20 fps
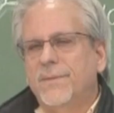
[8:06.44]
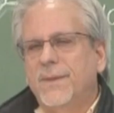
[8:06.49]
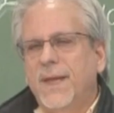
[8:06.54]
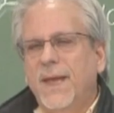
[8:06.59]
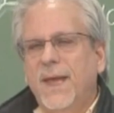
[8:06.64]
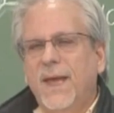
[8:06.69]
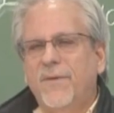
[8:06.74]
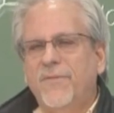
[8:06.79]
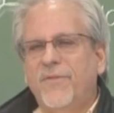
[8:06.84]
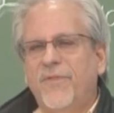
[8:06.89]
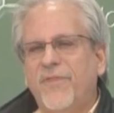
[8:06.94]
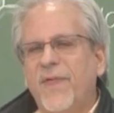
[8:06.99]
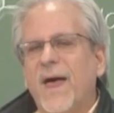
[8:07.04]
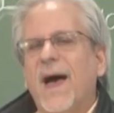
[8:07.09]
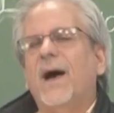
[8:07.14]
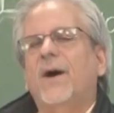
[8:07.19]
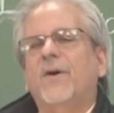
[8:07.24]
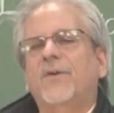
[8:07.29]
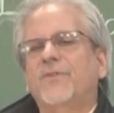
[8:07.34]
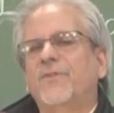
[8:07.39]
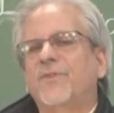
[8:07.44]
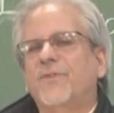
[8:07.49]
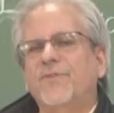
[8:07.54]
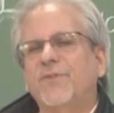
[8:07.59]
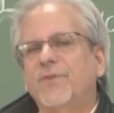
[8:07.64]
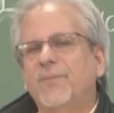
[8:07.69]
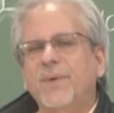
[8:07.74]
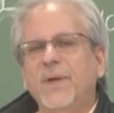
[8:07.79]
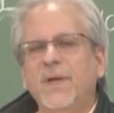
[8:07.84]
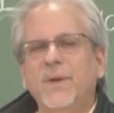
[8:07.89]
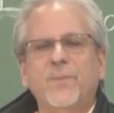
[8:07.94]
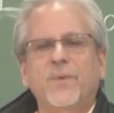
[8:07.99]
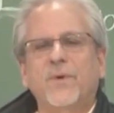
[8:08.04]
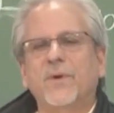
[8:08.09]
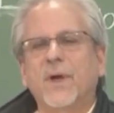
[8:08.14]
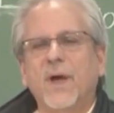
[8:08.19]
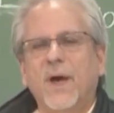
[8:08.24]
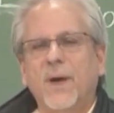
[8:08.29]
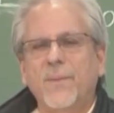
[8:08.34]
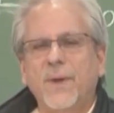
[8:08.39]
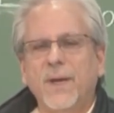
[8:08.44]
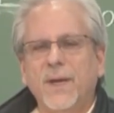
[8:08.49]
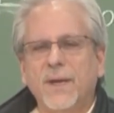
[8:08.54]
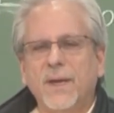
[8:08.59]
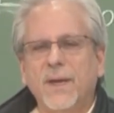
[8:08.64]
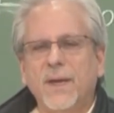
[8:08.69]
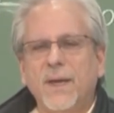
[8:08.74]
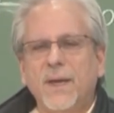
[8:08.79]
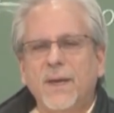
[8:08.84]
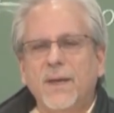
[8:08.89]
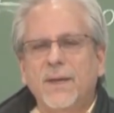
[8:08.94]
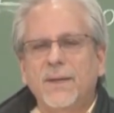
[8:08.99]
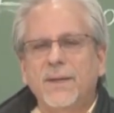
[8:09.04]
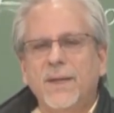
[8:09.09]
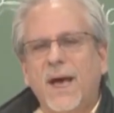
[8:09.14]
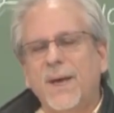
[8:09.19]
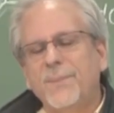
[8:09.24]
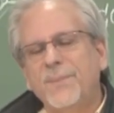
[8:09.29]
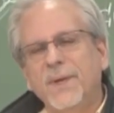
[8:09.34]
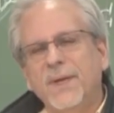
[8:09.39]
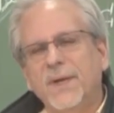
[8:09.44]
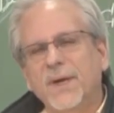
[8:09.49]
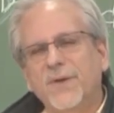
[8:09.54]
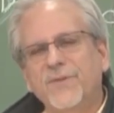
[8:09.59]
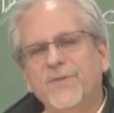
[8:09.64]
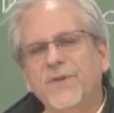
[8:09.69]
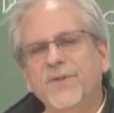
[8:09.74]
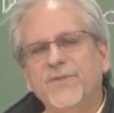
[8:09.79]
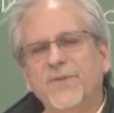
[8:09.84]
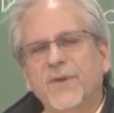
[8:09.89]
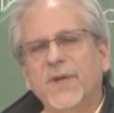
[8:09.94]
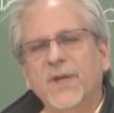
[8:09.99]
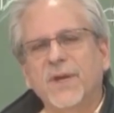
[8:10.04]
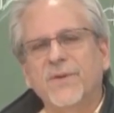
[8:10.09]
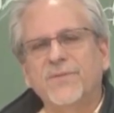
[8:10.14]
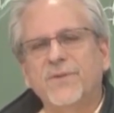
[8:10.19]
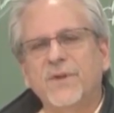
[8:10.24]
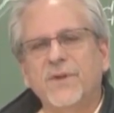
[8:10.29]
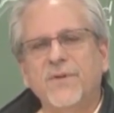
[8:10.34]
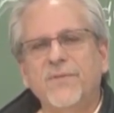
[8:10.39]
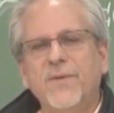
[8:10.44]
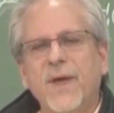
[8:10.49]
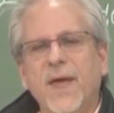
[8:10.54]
they have thousands of people coming, not because he's a gifted